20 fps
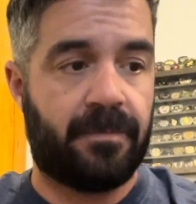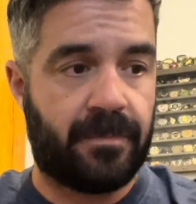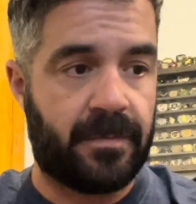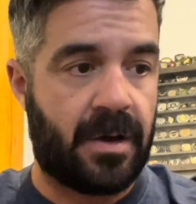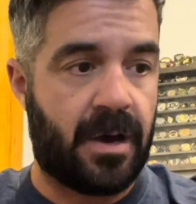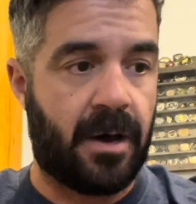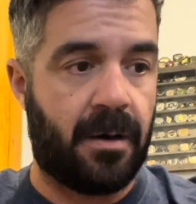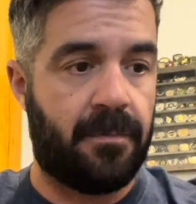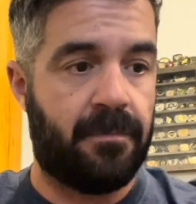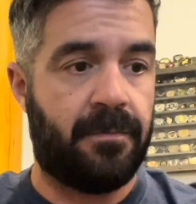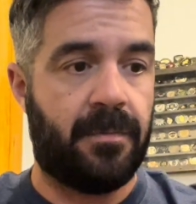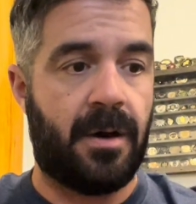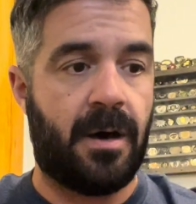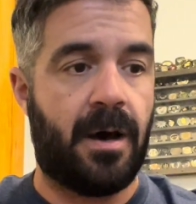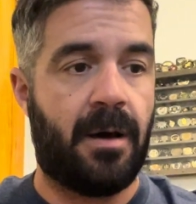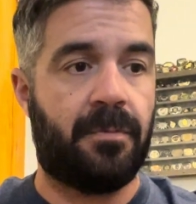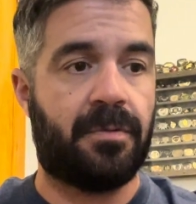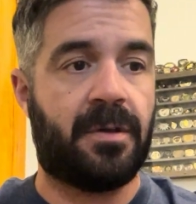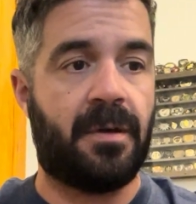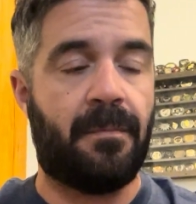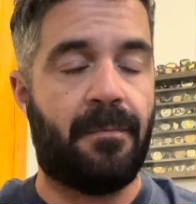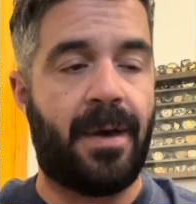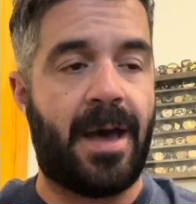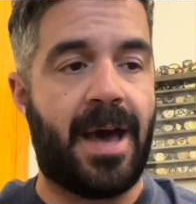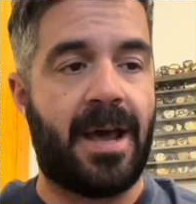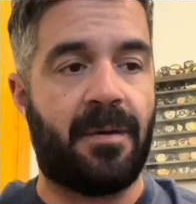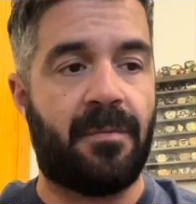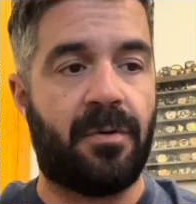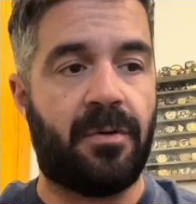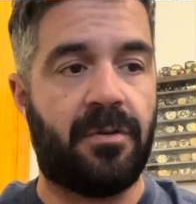hub
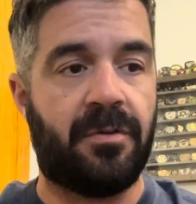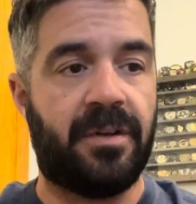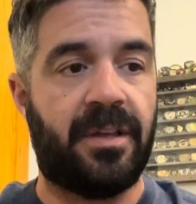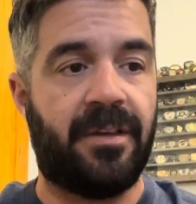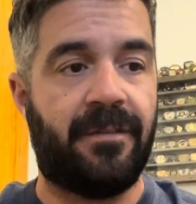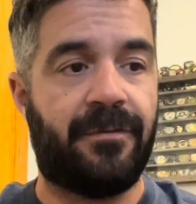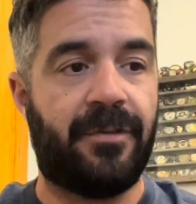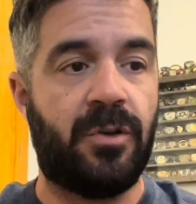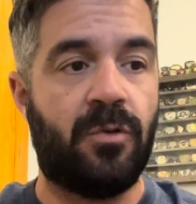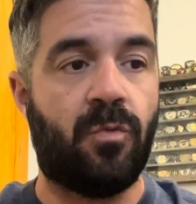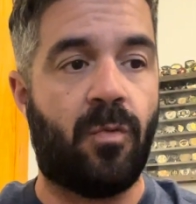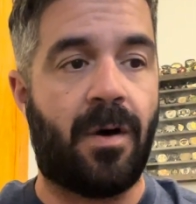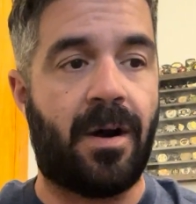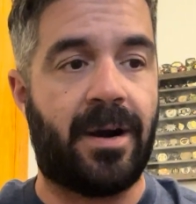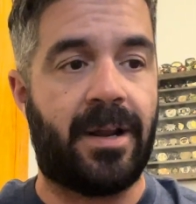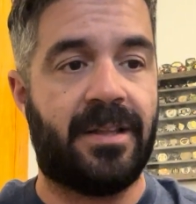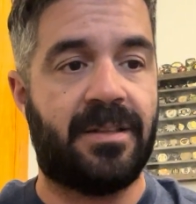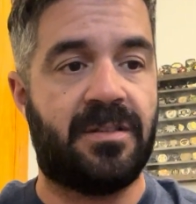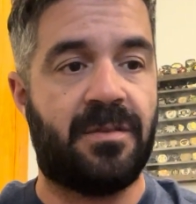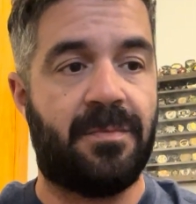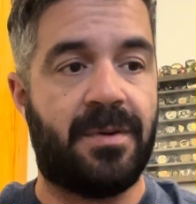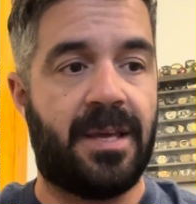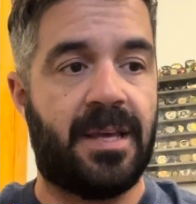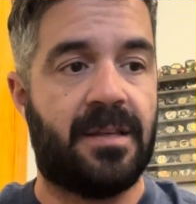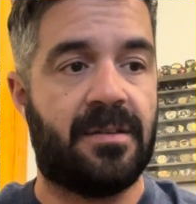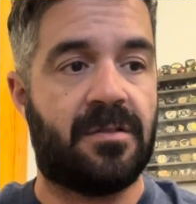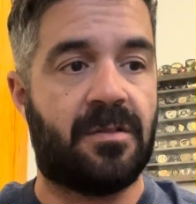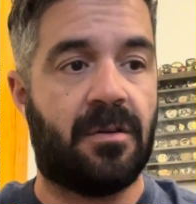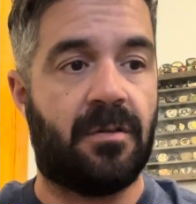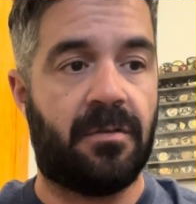compatible if you want it to be.
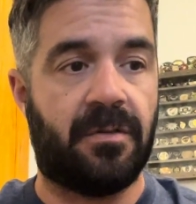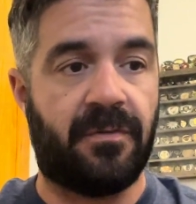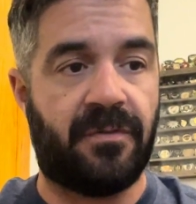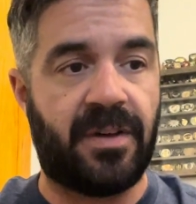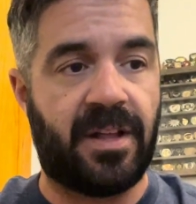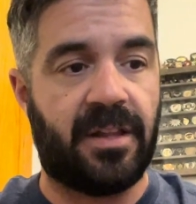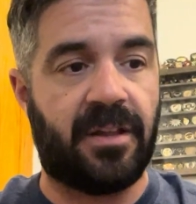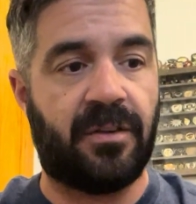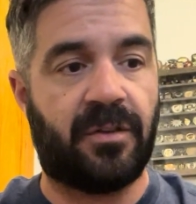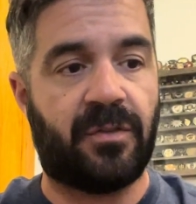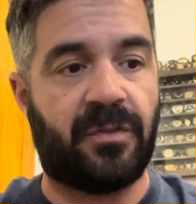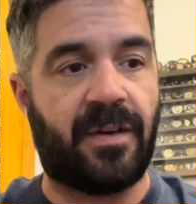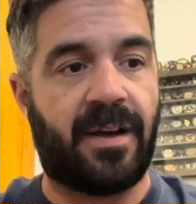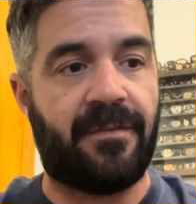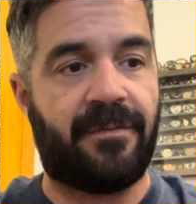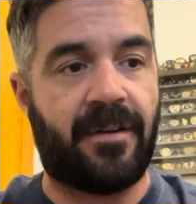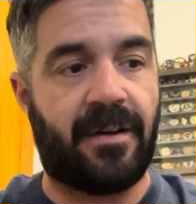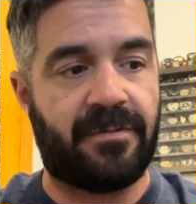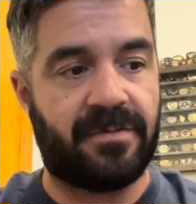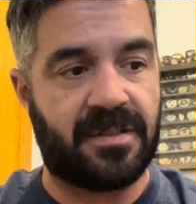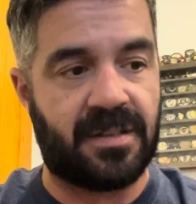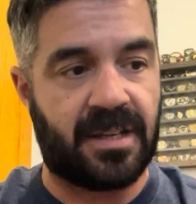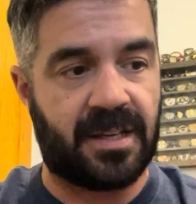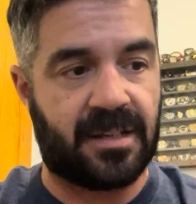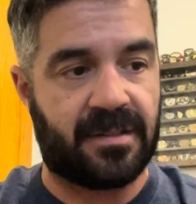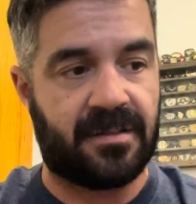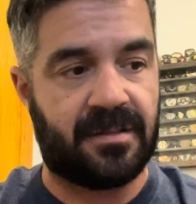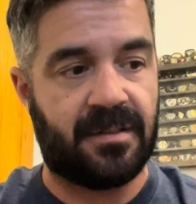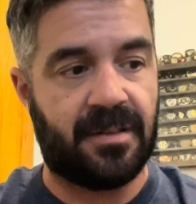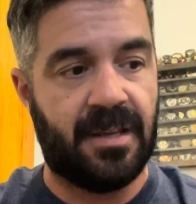So the Velos
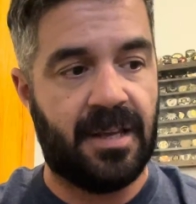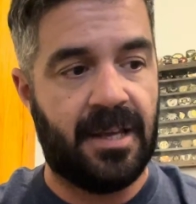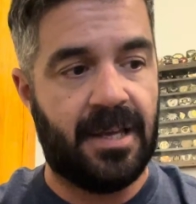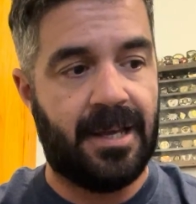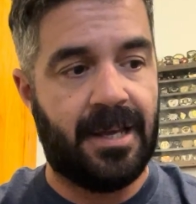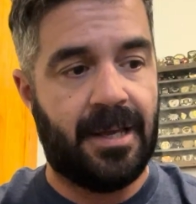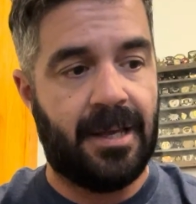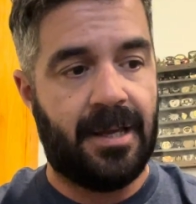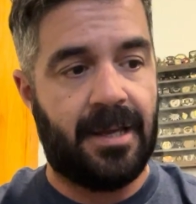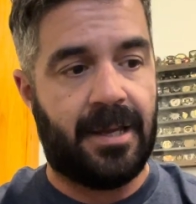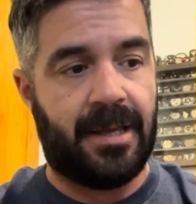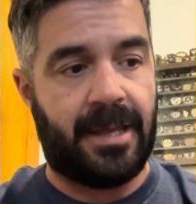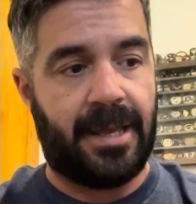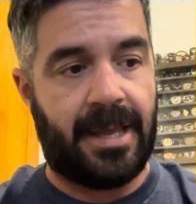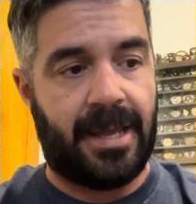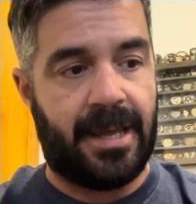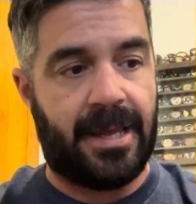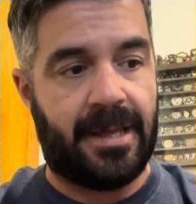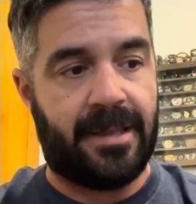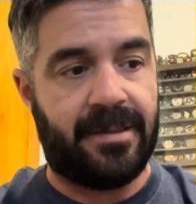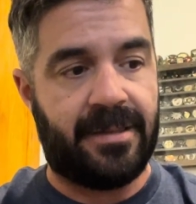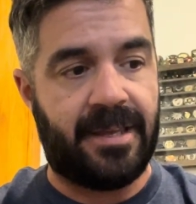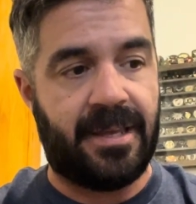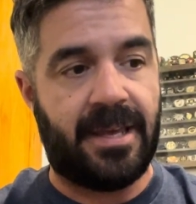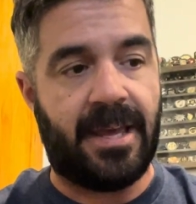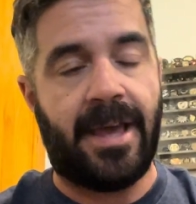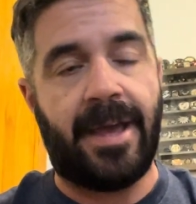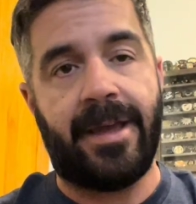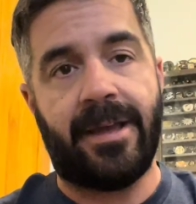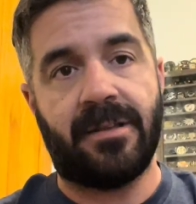556 and
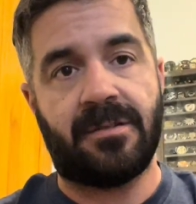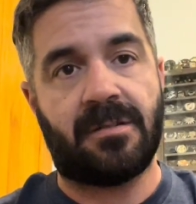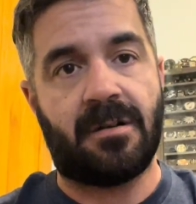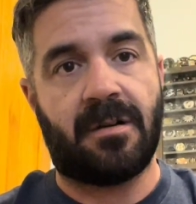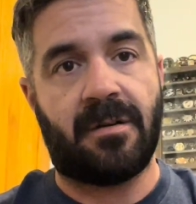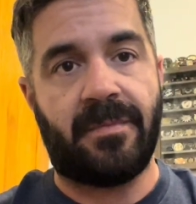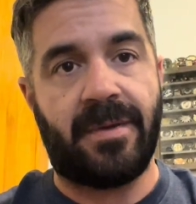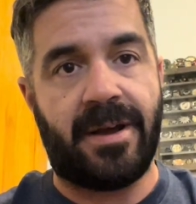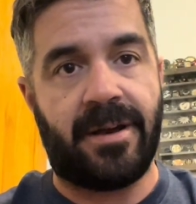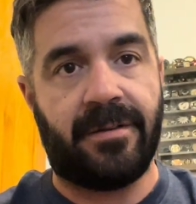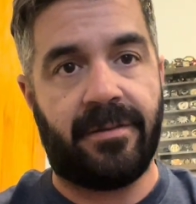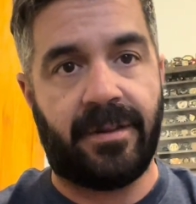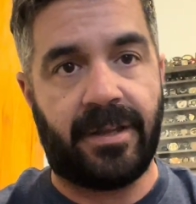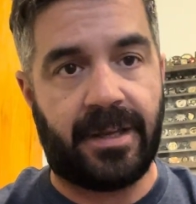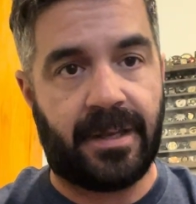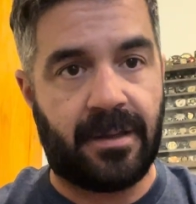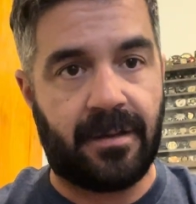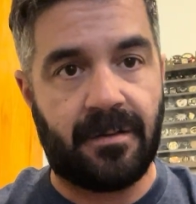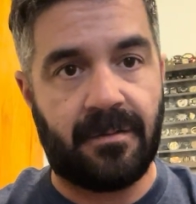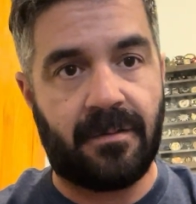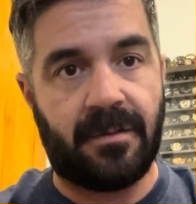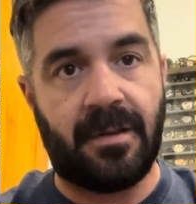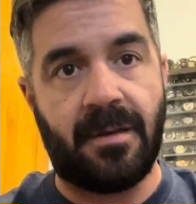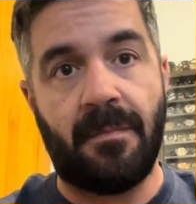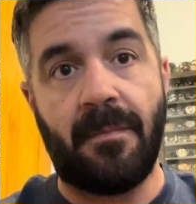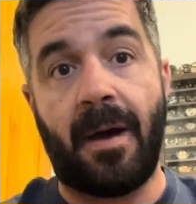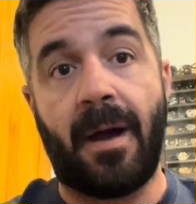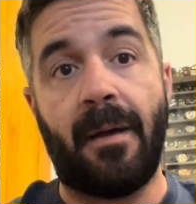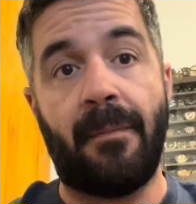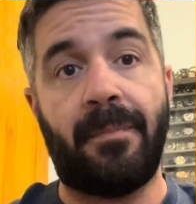the ASR mount, like, in
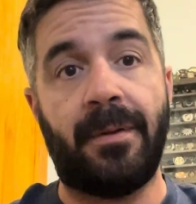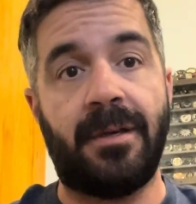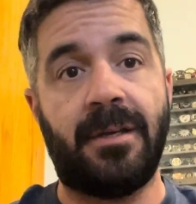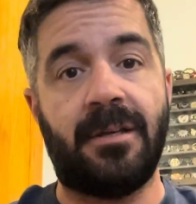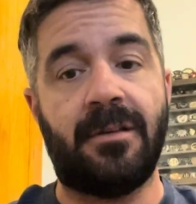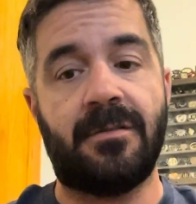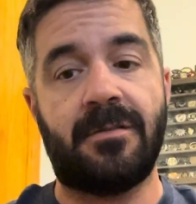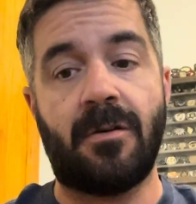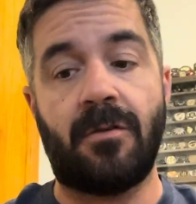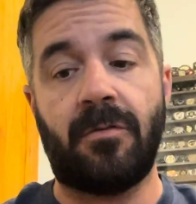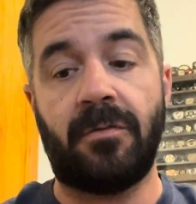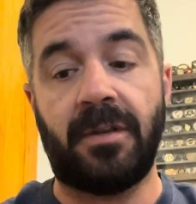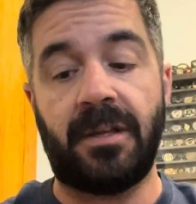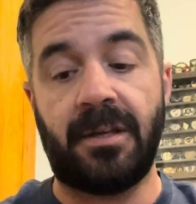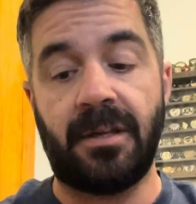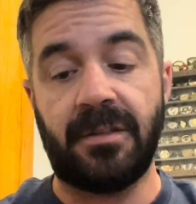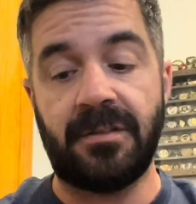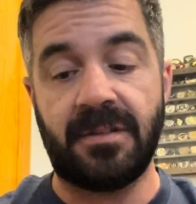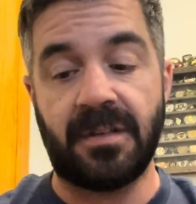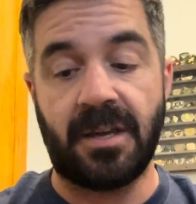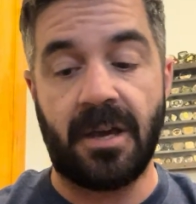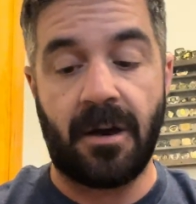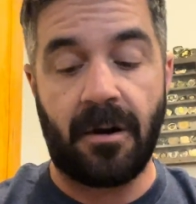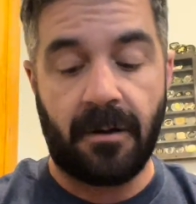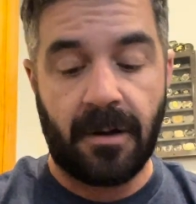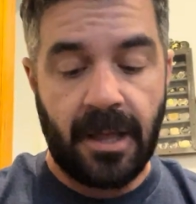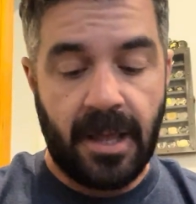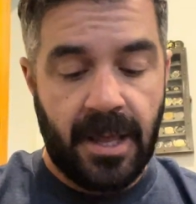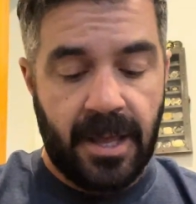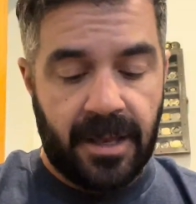my opinion, totally good to go.
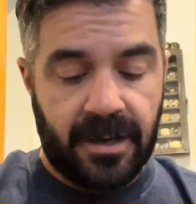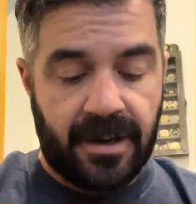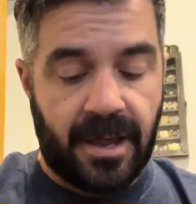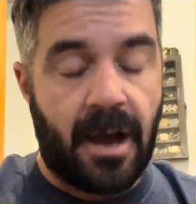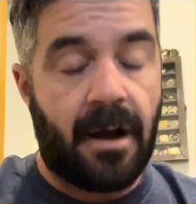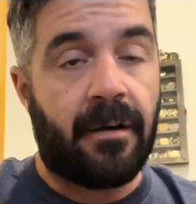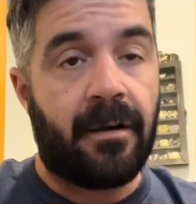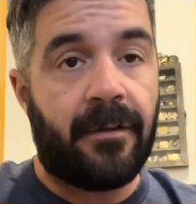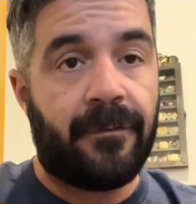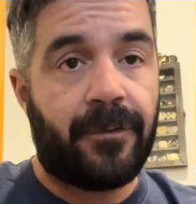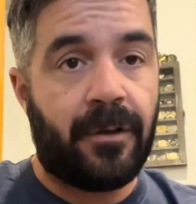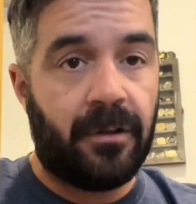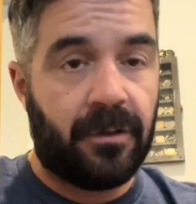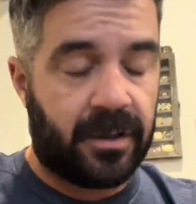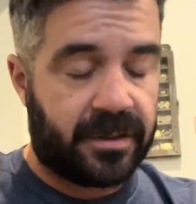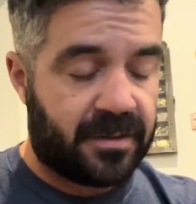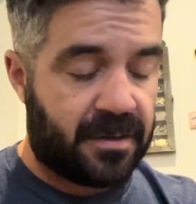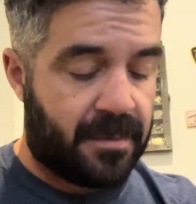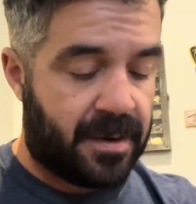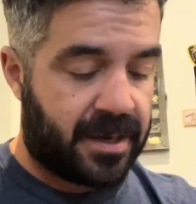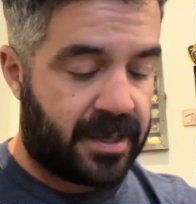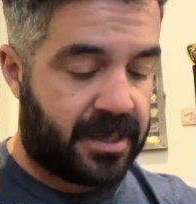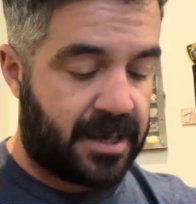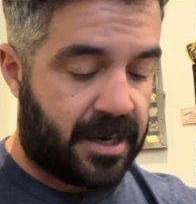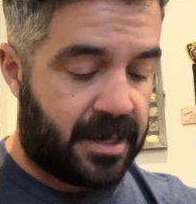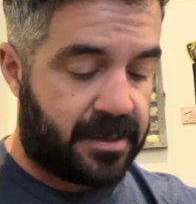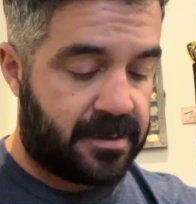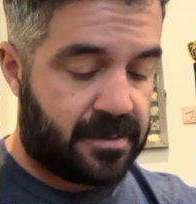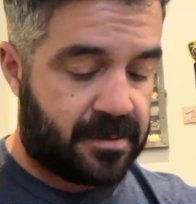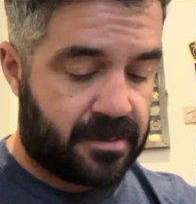Now, if you looked at my
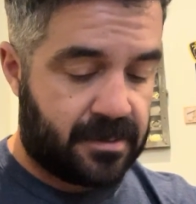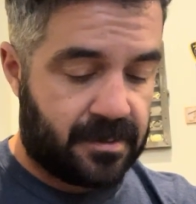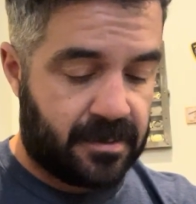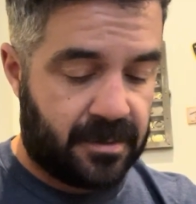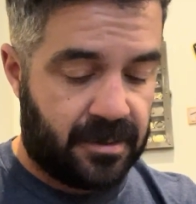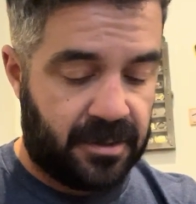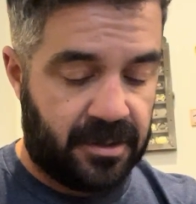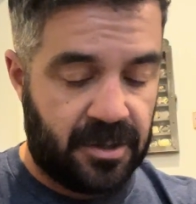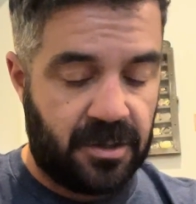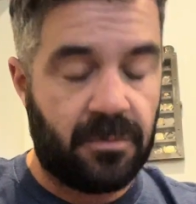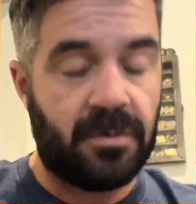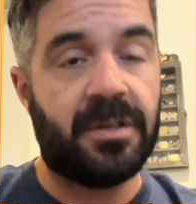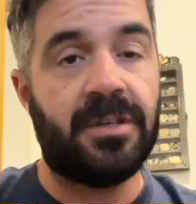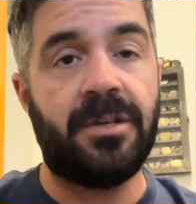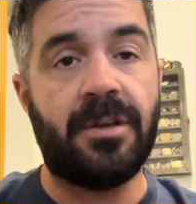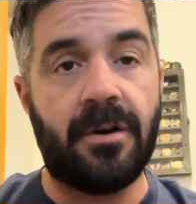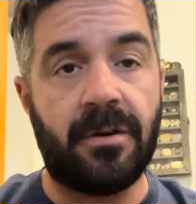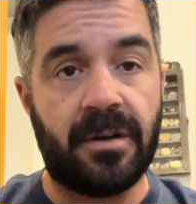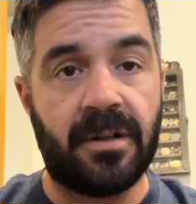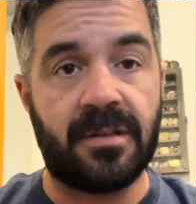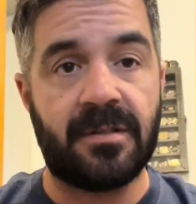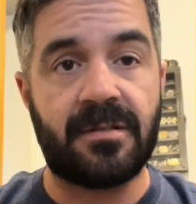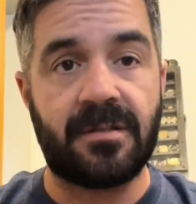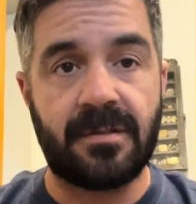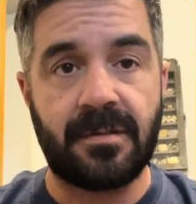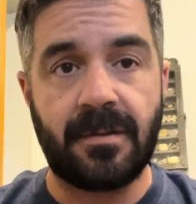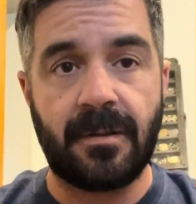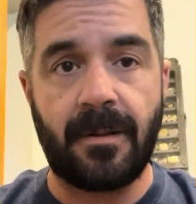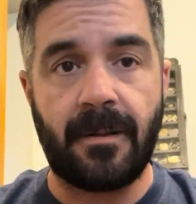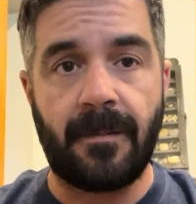guns, you would notice